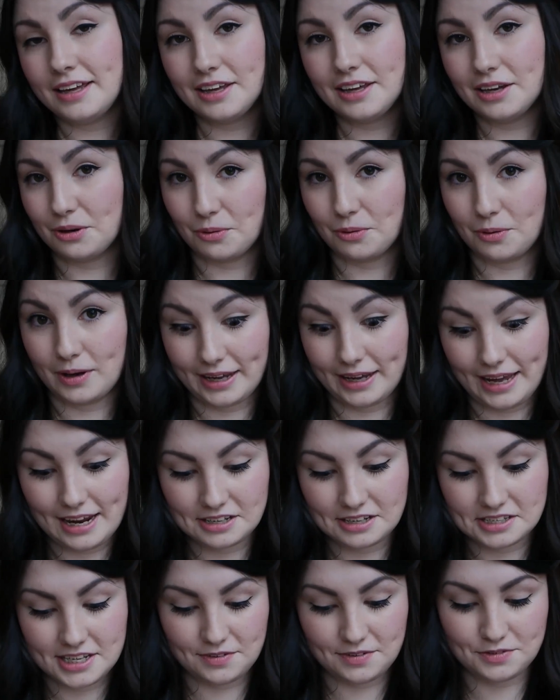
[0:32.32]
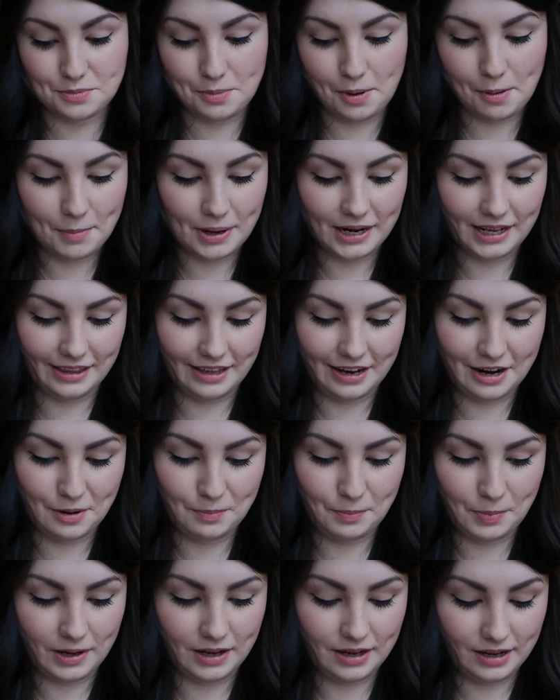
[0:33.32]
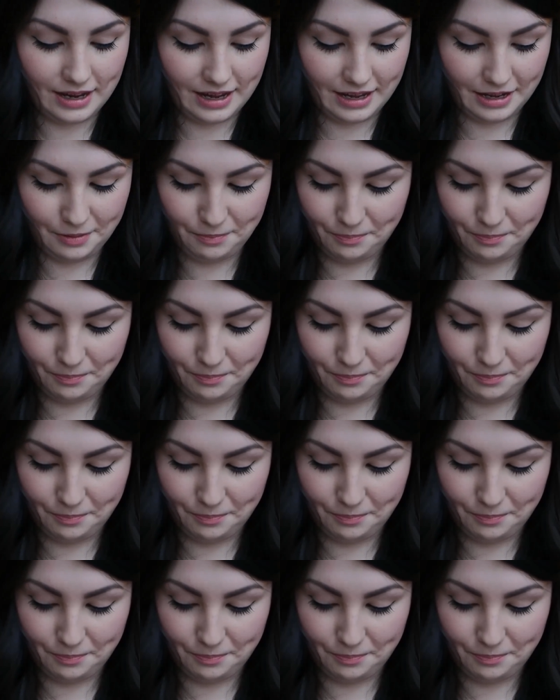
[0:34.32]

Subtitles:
you know, I kind of saved a bit of money there. But